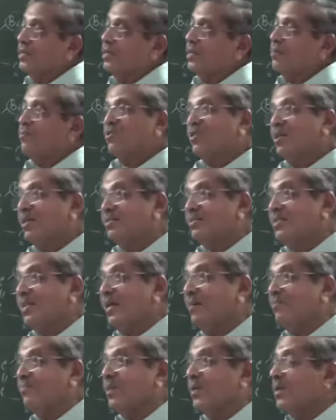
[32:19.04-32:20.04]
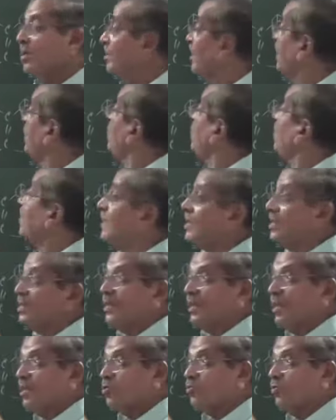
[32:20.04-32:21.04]
both are same. Then you are taking
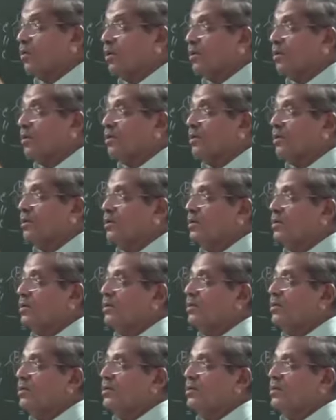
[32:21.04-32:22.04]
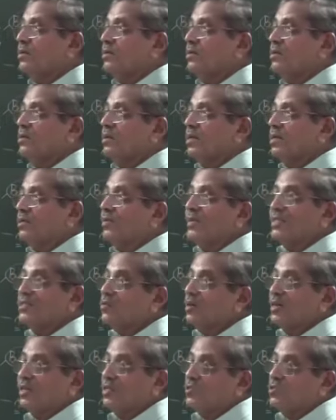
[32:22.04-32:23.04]
the next one. Otherwise,
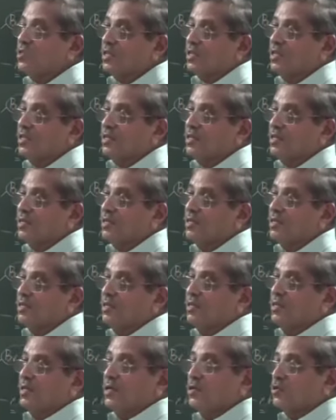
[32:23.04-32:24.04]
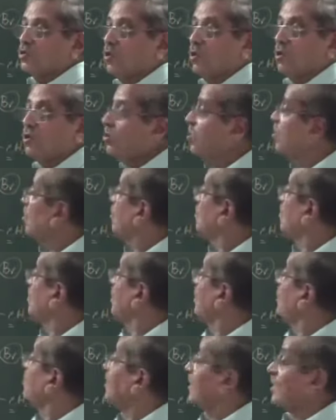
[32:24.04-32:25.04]
not necessary. So
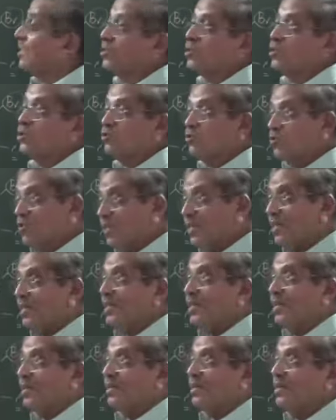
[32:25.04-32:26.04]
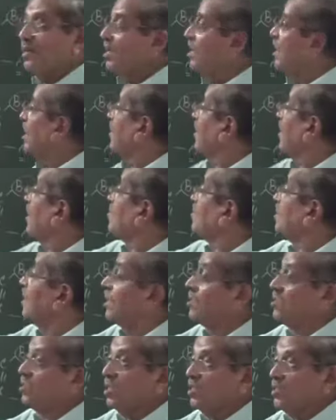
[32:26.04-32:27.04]
C is attached to C here, whereas
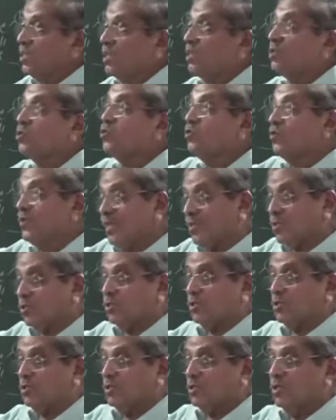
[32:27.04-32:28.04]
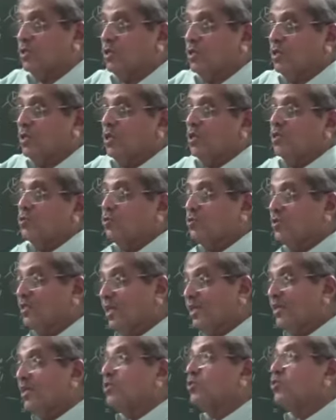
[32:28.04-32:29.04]
here C is attached to H. So
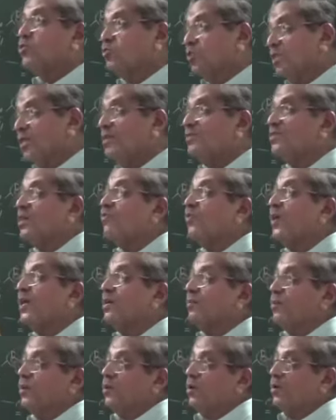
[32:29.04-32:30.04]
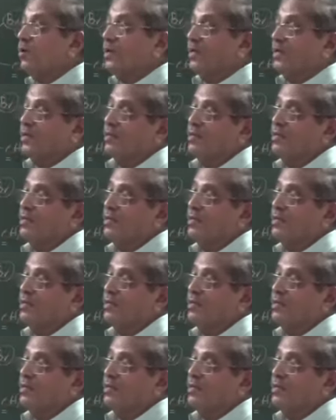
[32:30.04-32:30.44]
C attached to C is of higher priority.